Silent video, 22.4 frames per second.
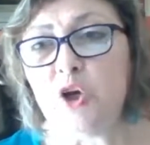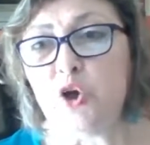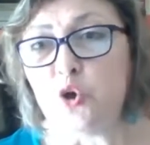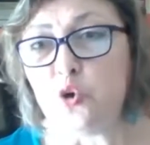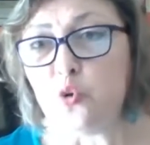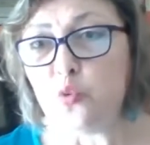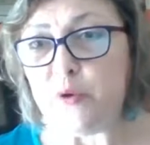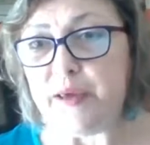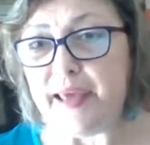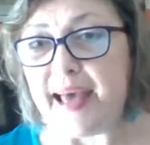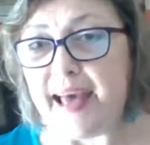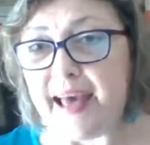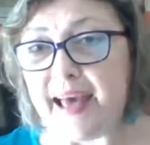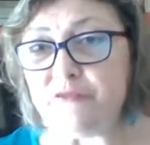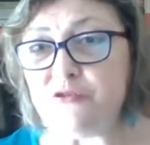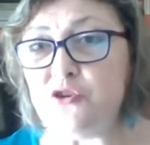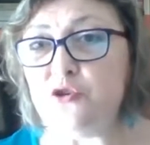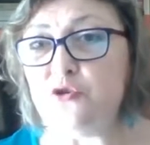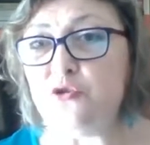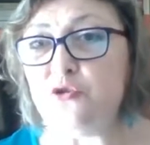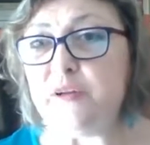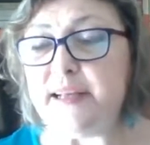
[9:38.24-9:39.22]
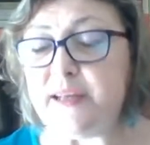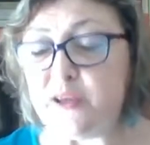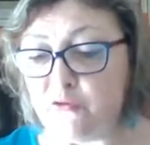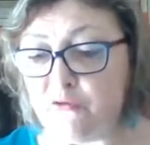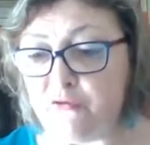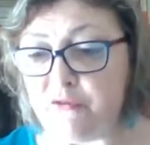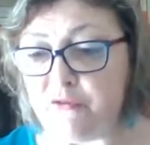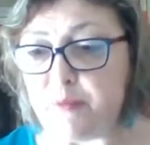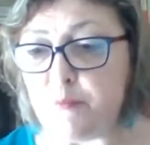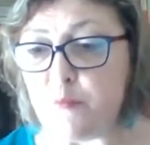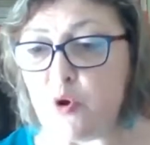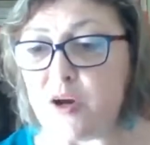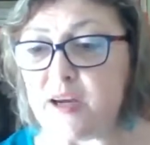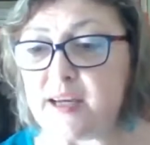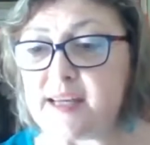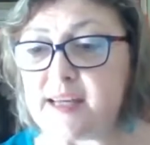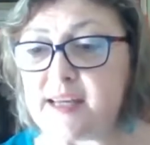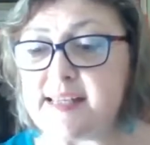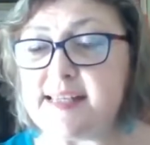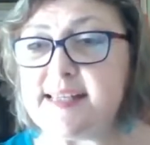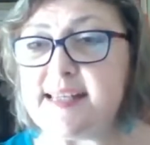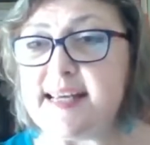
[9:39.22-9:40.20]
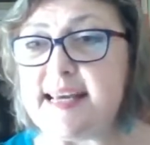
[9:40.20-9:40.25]
We have new legal
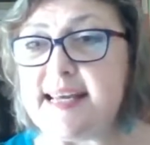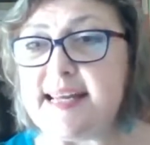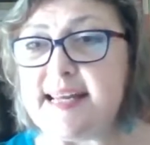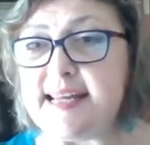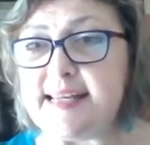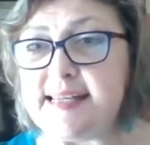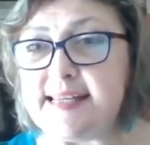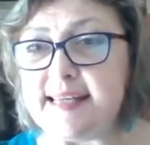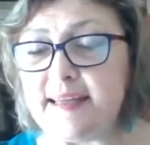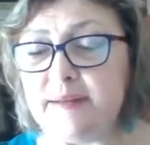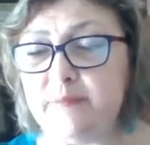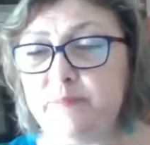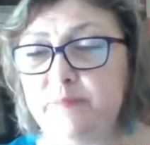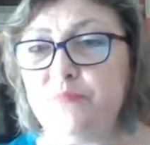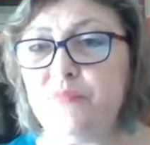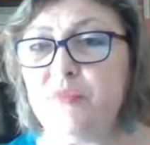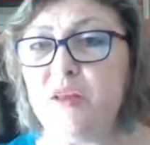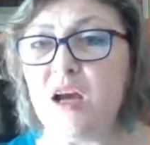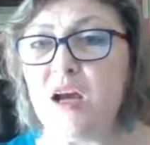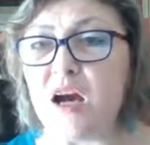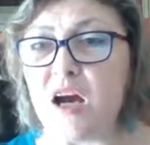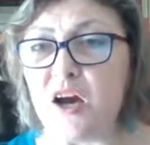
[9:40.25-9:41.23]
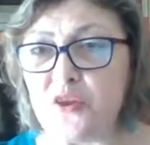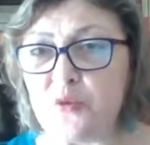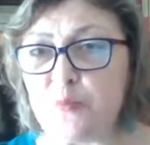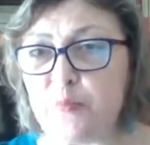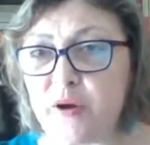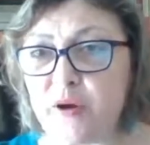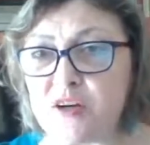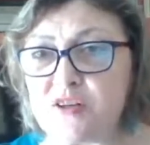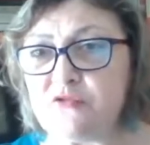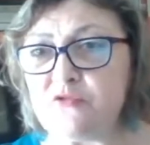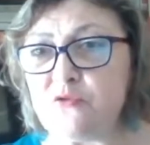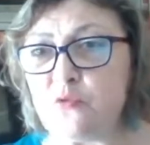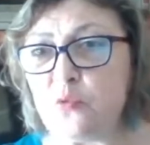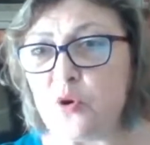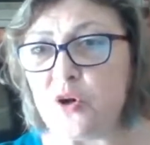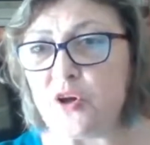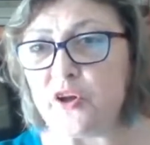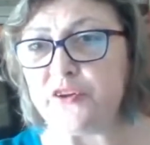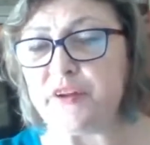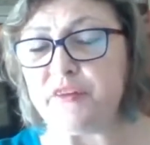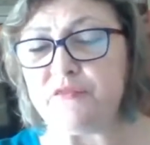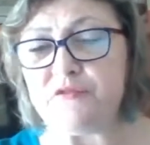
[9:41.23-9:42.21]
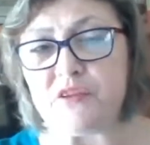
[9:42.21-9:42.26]
frameworks in India. Other parts of the
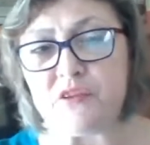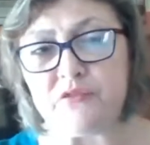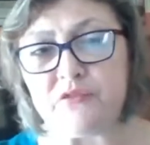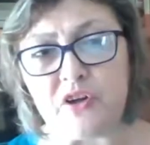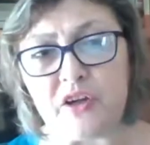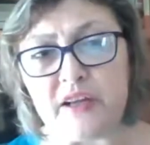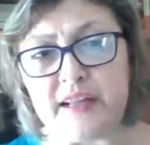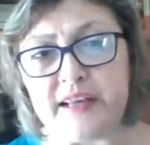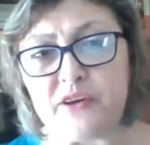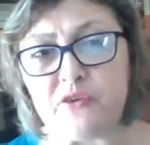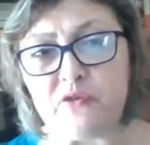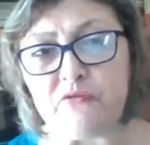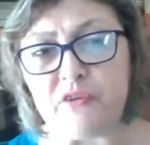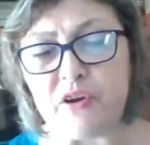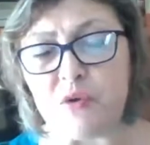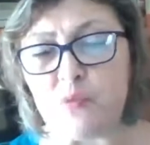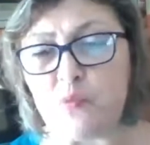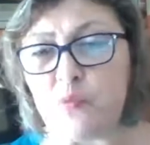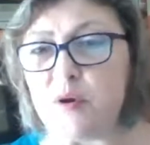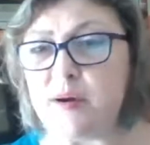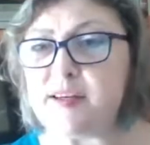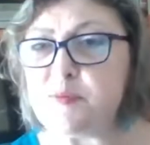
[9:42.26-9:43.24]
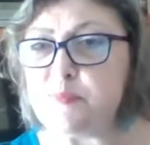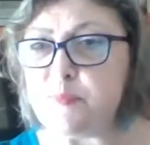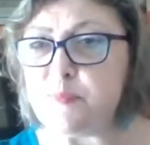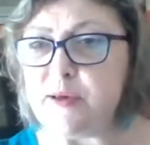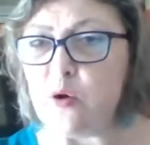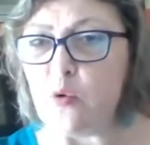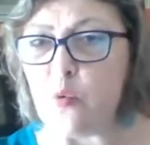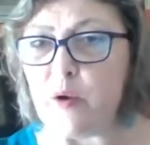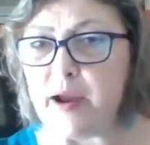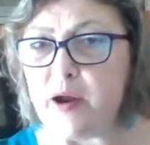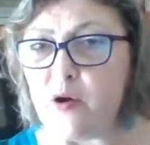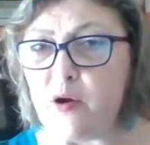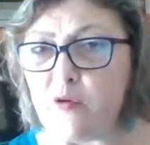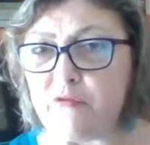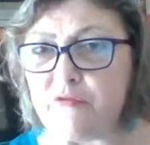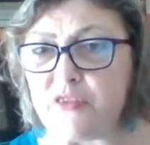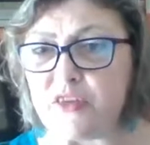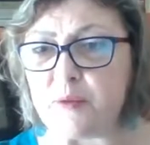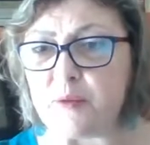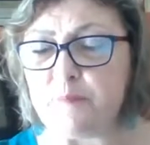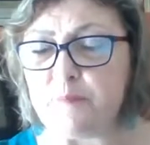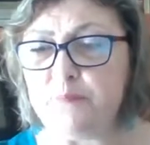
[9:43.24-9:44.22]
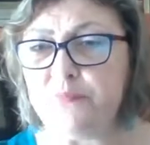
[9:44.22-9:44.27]
world have different legal frameworks. Be aware of
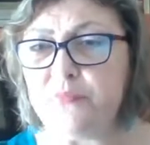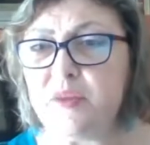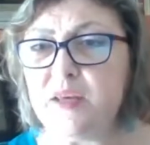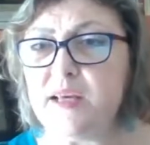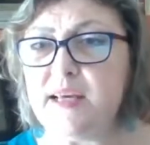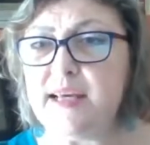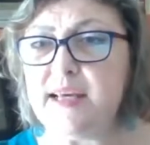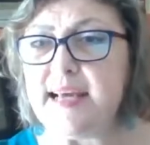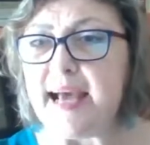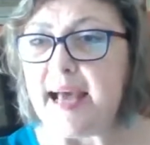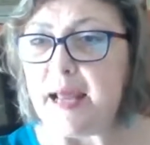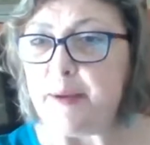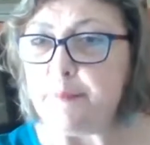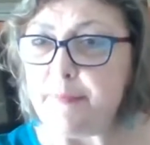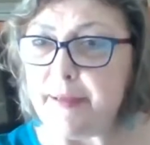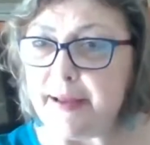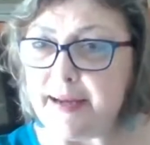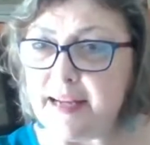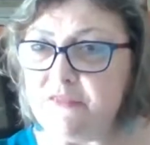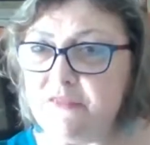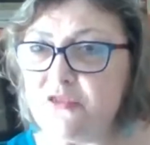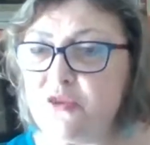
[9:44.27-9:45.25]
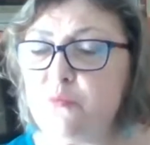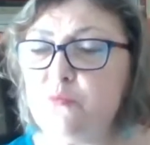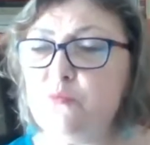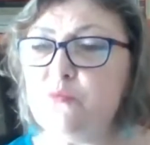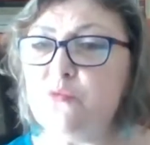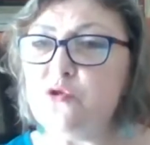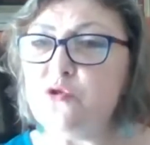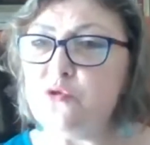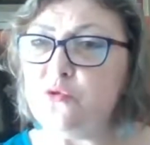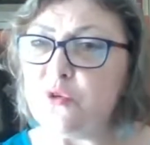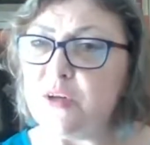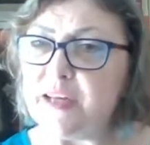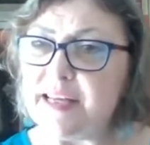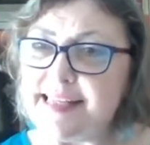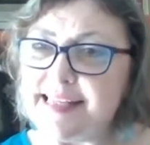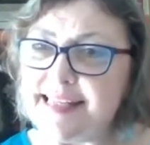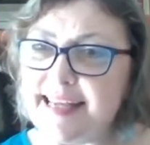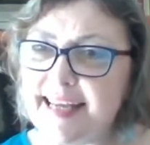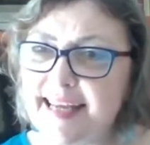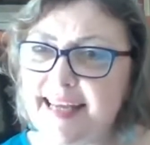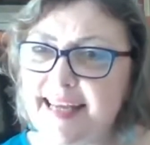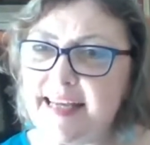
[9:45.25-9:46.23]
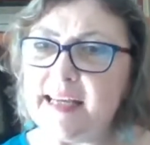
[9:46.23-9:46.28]
them. And many of them do
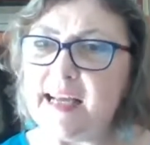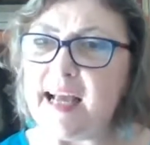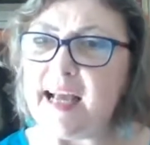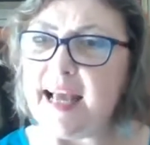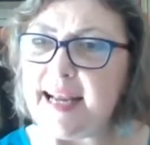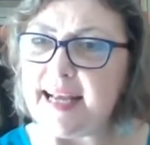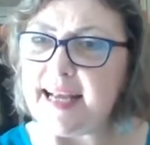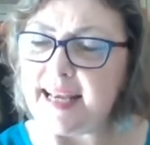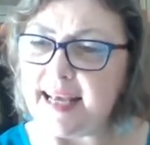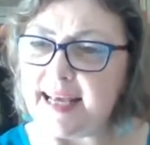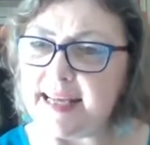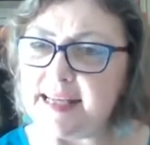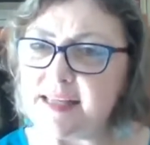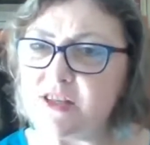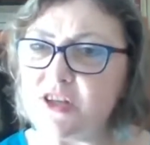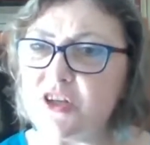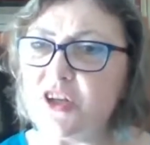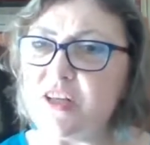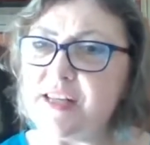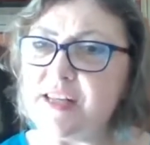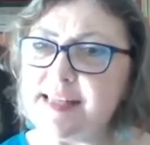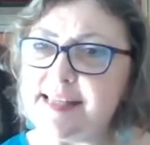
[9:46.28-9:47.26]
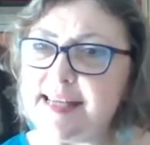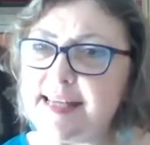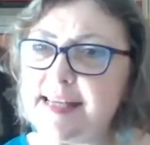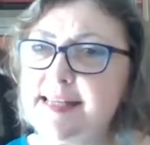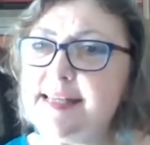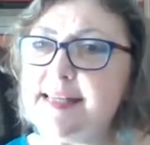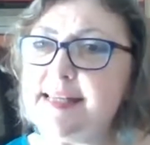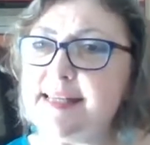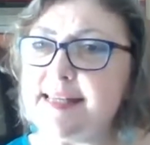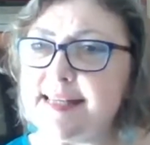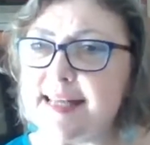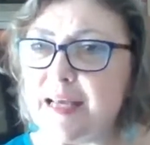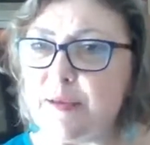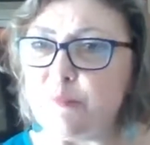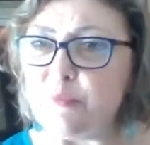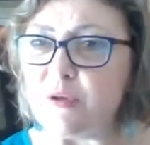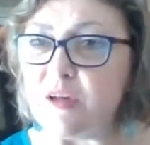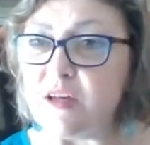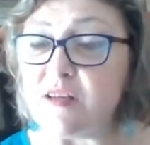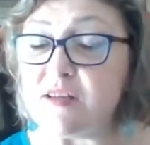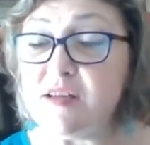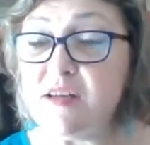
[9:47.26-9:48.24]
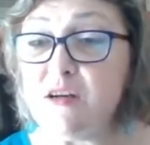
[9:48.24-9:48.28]
contain guidelines and consensus
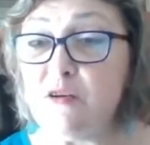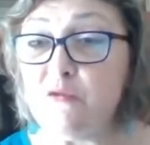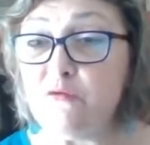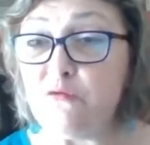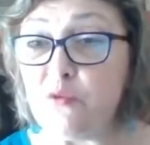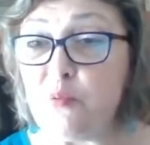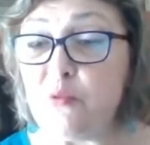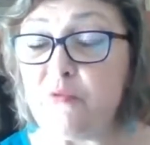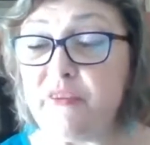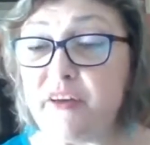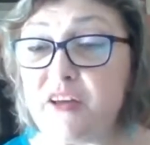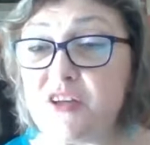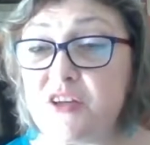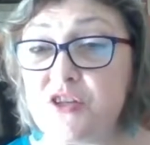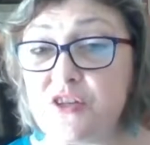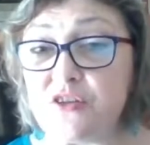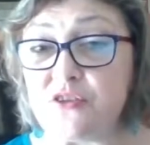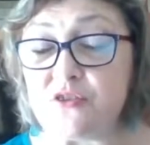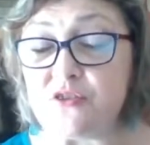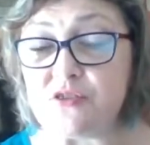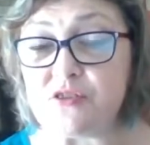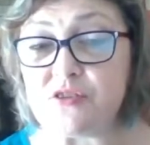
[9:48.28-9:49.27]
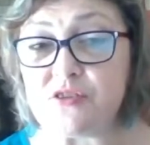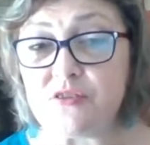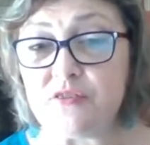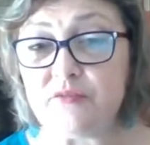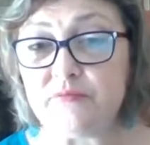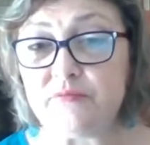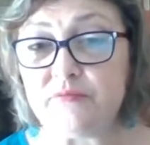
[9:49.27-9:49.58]
statement for professionals.